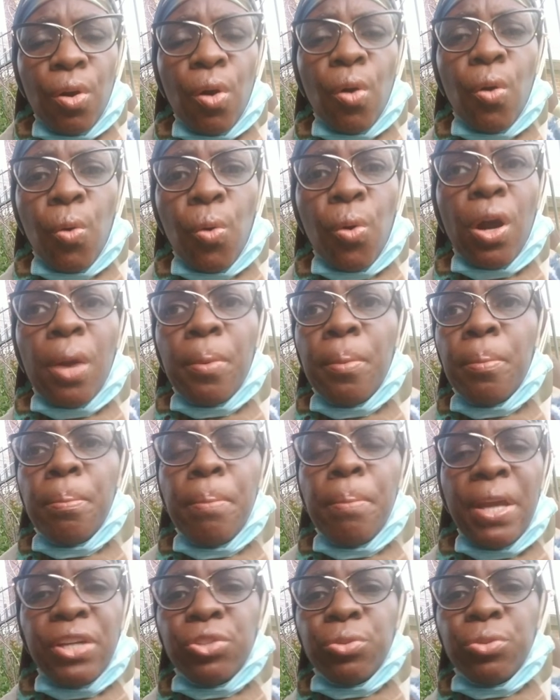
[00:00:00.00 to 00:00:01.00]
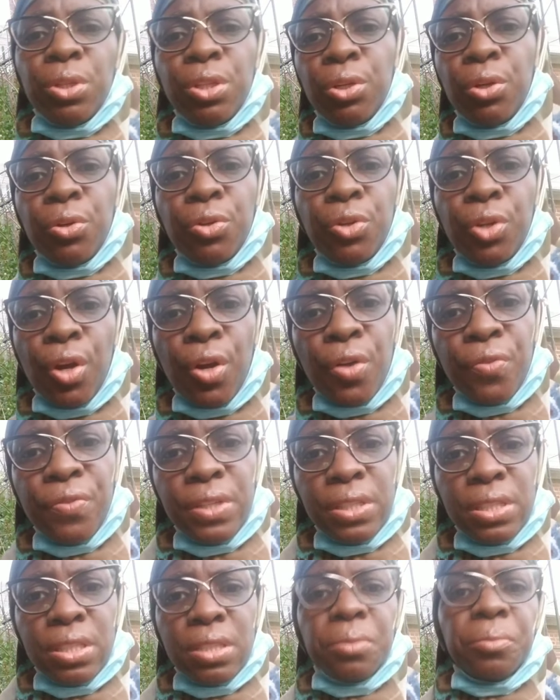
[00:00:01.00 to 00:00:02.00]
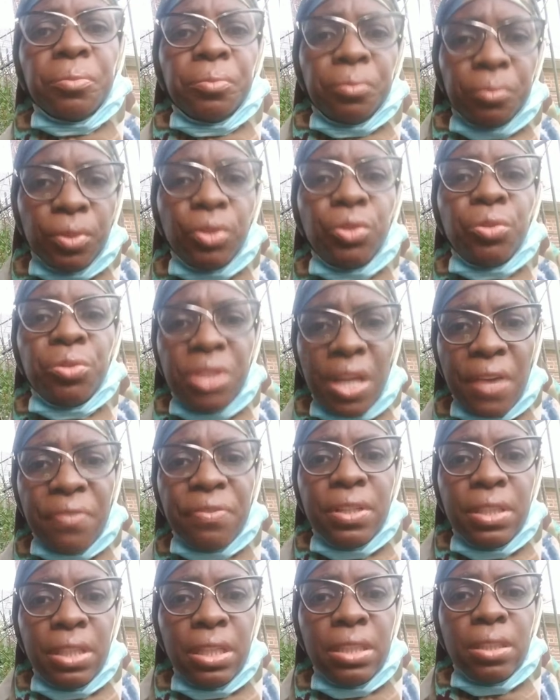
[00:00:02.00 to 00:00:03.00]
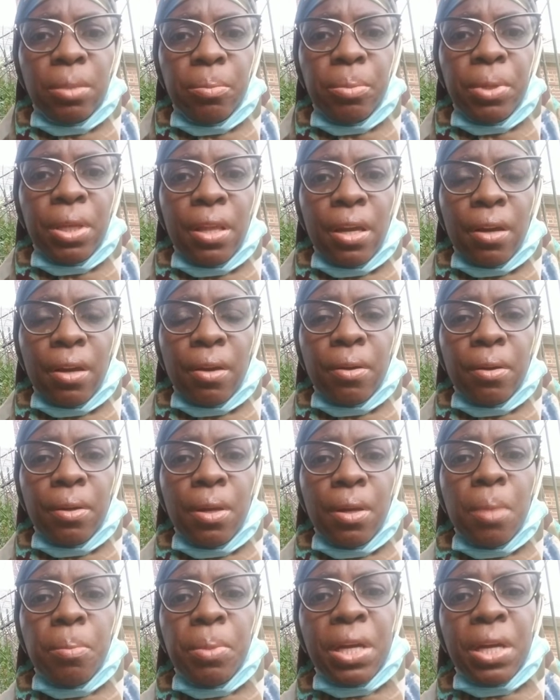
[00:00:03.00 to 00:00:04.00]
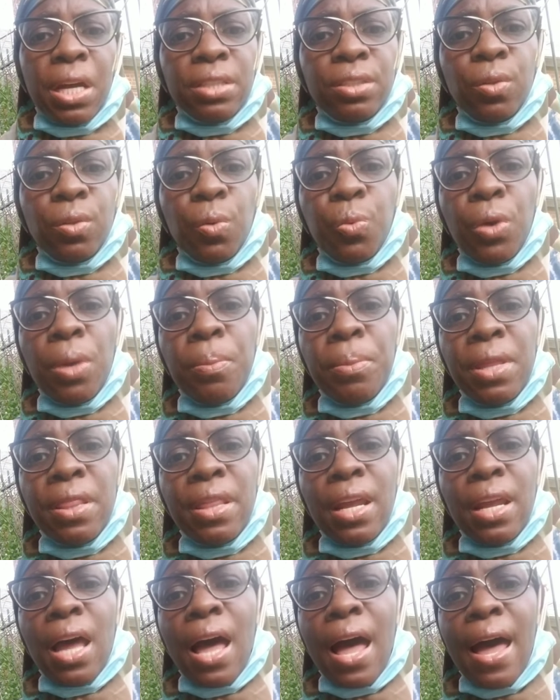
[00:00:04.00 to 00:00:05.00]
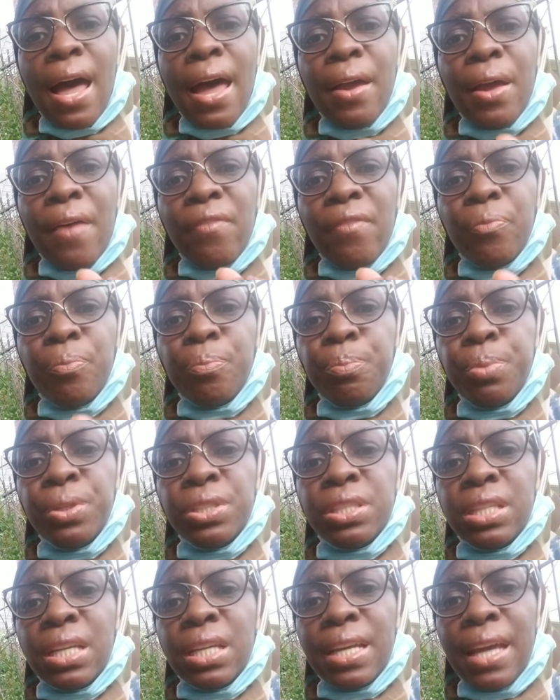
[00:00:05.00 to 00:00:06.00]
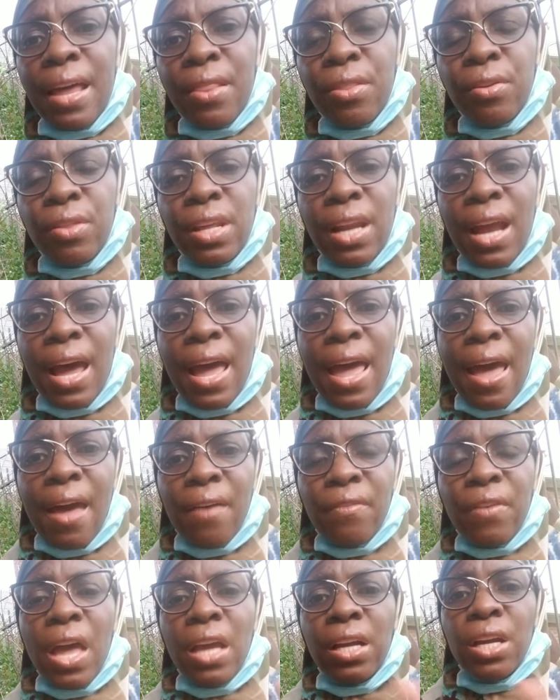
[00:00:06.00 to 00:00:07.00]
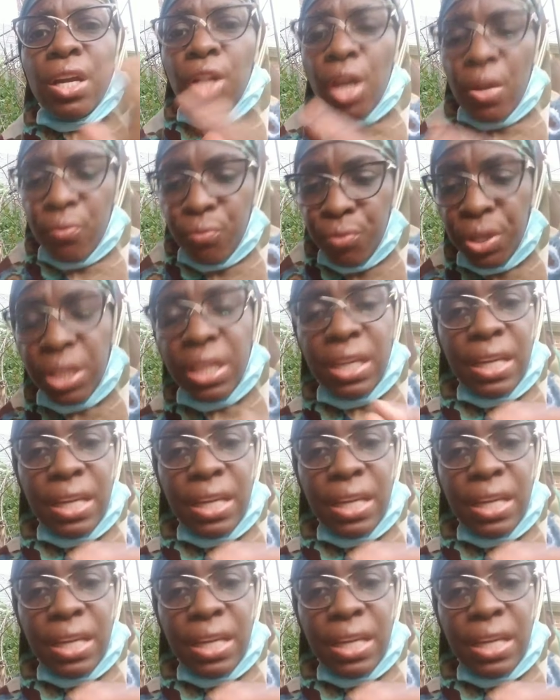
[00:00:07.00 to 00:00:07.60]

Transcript: or makes you a little nervous, you definitely need to be there. Because the women that I have put together, that I have really